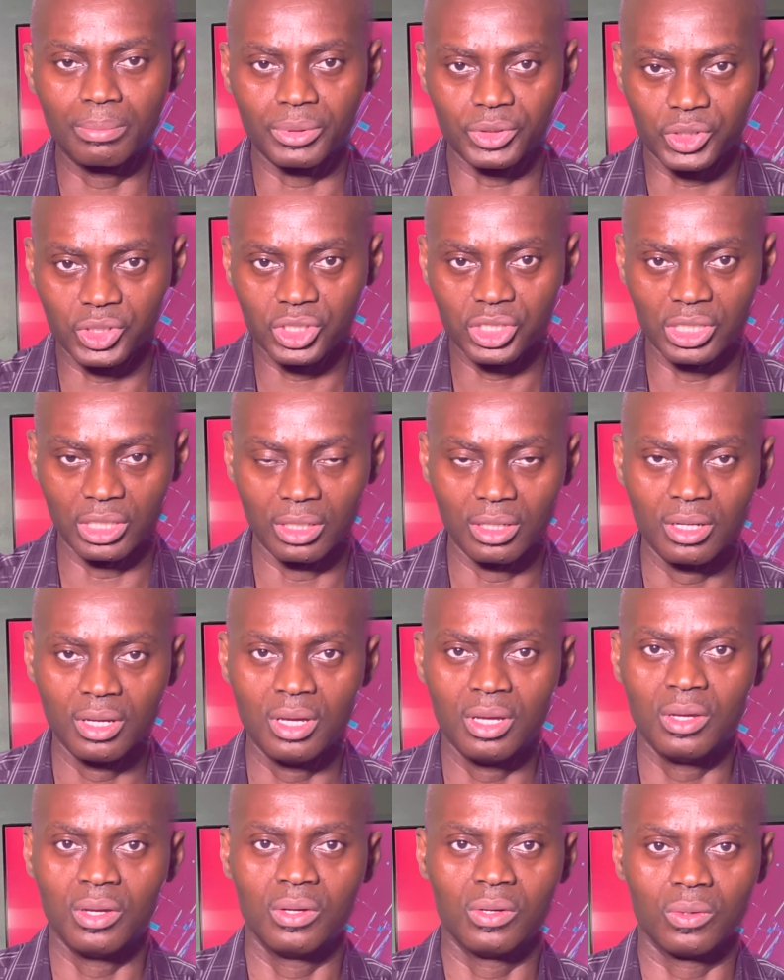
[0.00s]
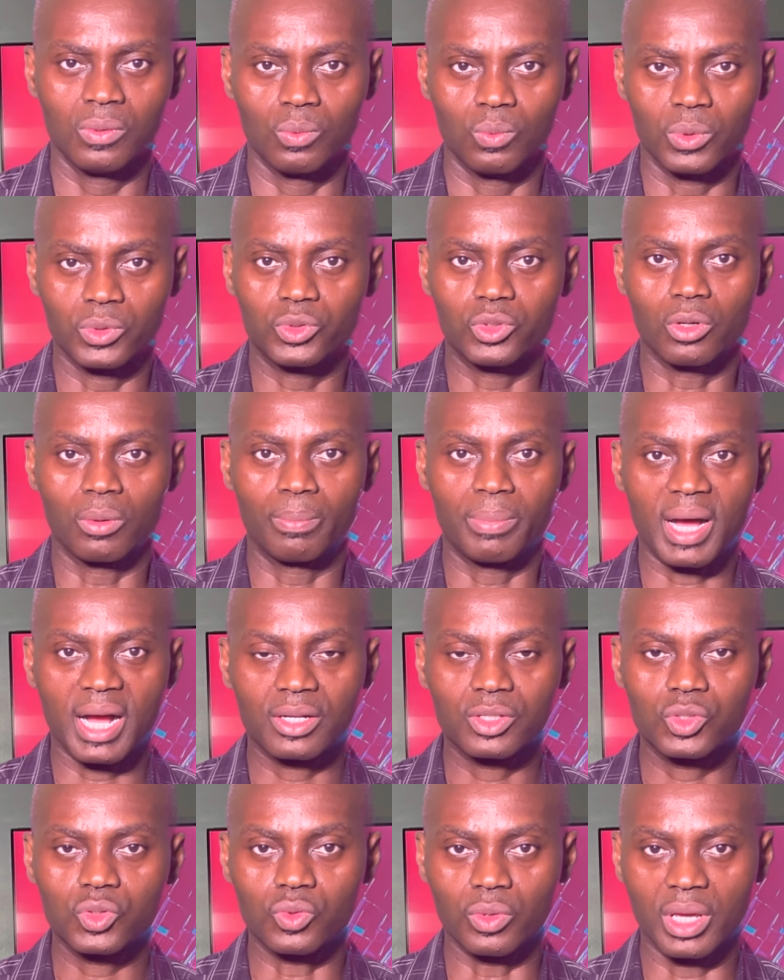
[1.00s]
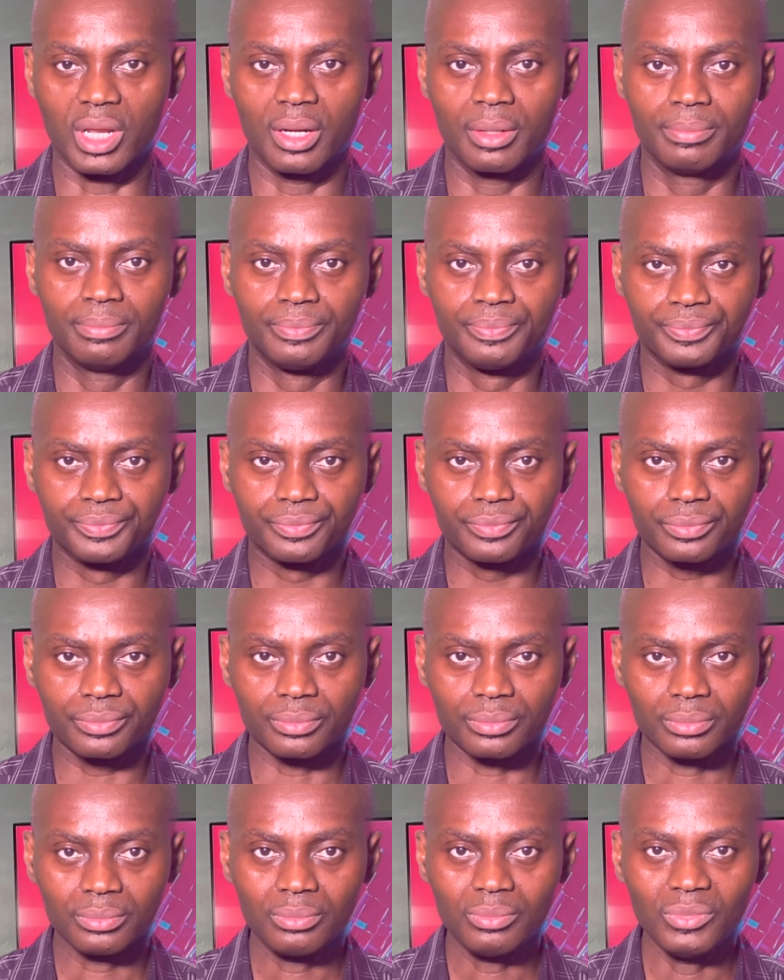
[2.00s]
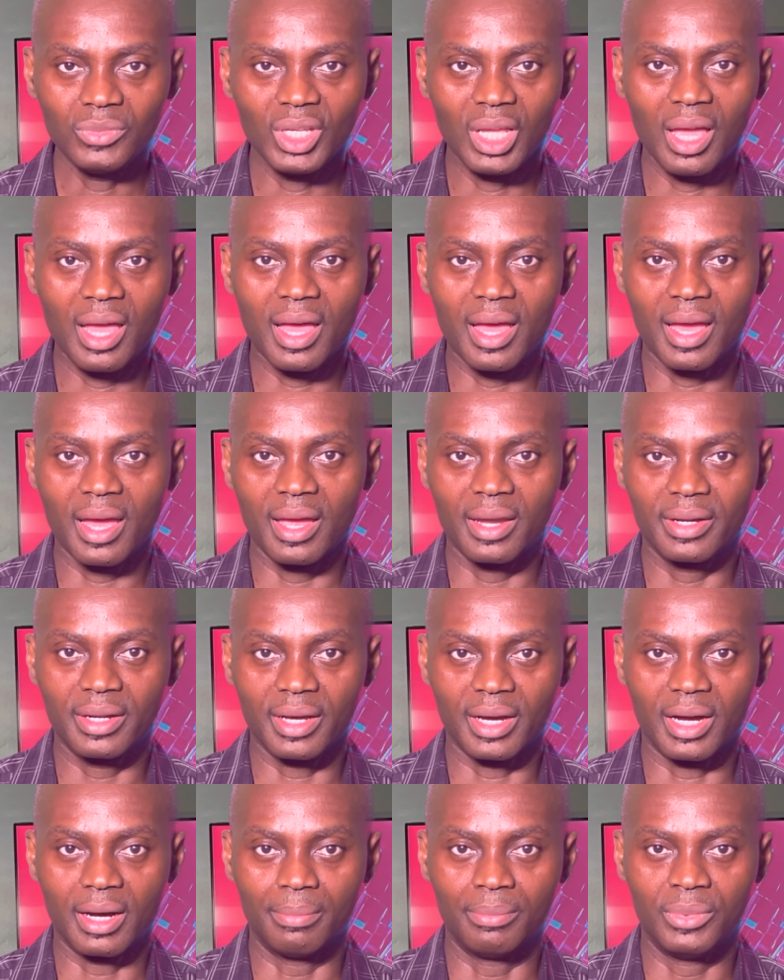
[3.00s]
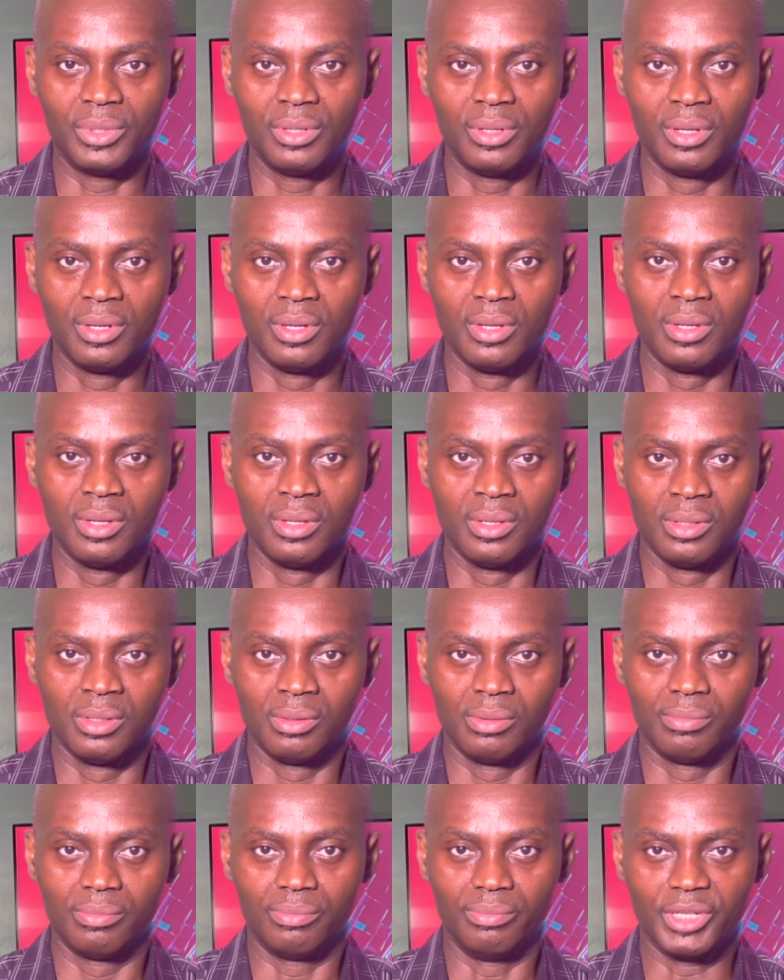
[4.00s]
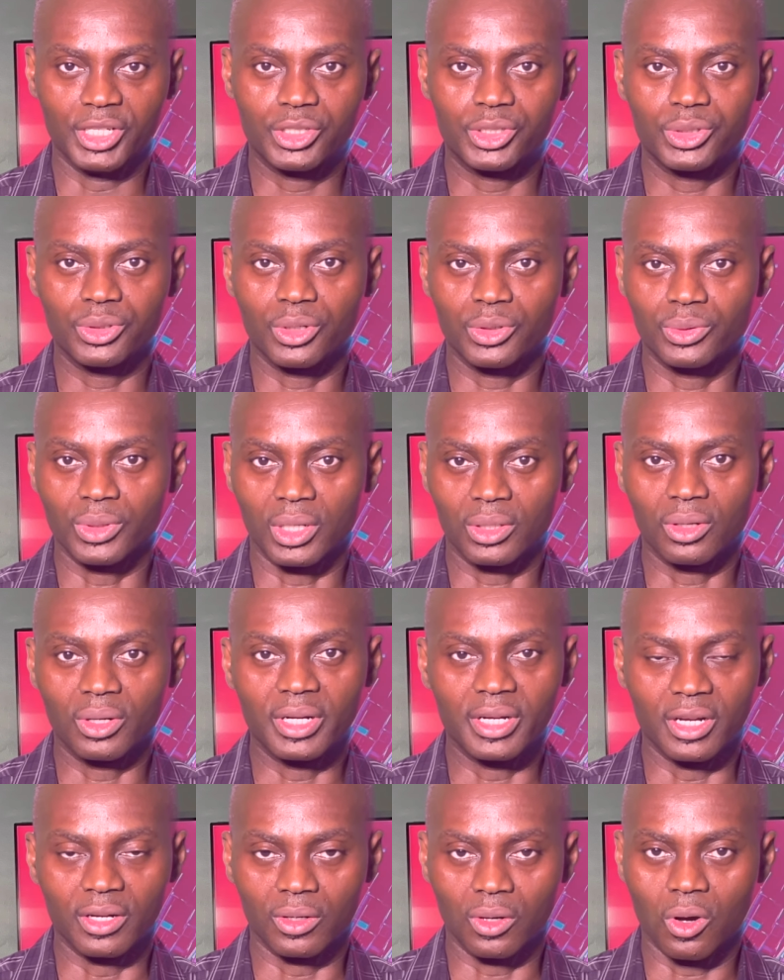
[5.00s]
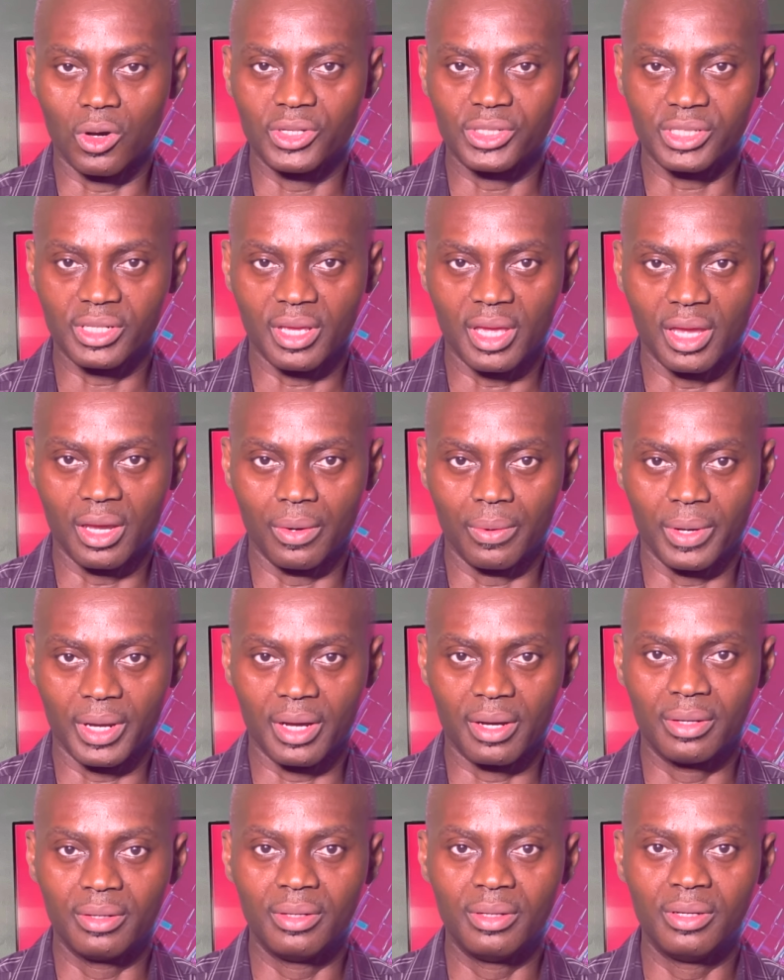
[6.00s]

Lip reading: position with your back straight, and make sure you are not in a noisy area.